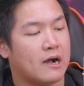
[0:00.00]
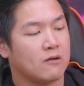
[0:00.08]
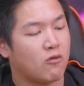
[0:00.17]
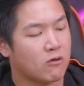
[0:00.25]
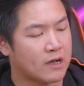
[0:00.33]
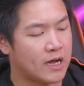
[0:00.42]

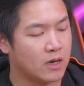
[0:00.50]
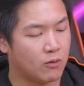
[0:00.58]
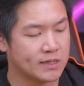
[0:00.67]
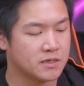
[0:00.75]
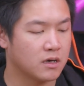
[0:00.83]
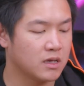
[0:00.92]
I kind of
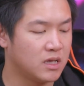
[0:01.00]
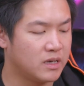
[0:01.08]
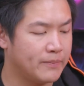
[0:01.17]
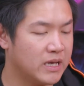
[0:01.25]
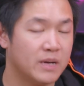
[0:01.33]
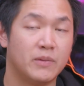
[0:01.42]
want to talk a
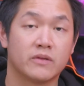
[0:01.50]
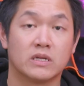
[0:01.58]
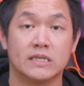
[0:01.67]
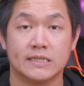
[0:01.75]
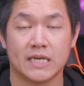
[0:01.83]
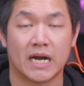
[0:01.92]
little bit about
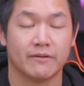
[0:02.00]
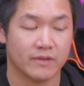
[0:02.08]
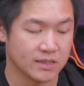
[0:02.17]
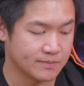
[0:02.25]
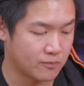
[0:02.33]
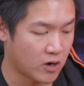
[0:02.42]
the design of
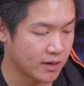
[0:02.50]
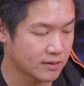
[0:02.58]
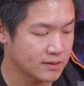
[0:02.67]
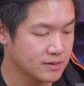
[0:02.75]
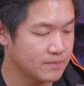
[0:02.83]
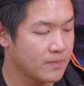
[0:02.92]
this
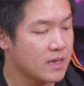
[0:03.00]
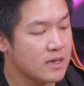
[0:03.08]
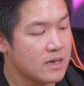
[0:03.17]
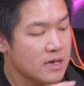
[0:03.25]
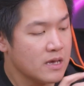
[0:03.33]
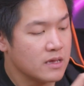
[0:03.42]
product.
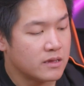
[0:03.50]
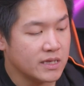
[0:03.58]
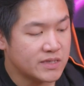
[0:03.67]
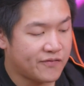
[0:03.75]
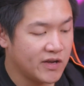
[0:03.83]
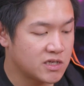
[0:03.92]

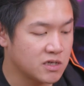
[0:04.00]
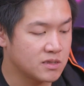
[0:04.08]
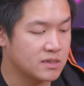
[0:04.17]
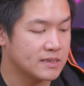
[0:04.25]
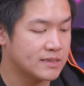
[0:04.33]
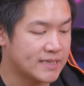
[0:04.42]
This features
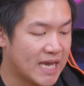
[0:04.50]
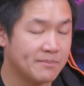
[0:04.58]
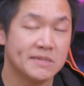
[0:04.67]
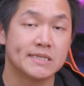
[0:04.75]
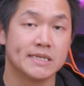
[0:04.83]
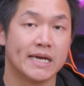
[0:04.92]
the
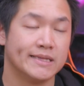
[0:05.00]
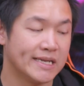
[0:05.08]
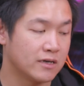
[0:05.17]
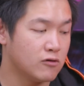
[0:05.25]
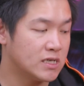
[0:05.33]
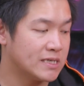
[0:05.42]
same design
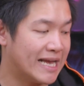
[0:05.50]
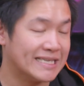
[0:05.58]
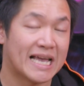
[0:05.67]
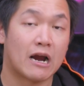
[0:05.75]
language as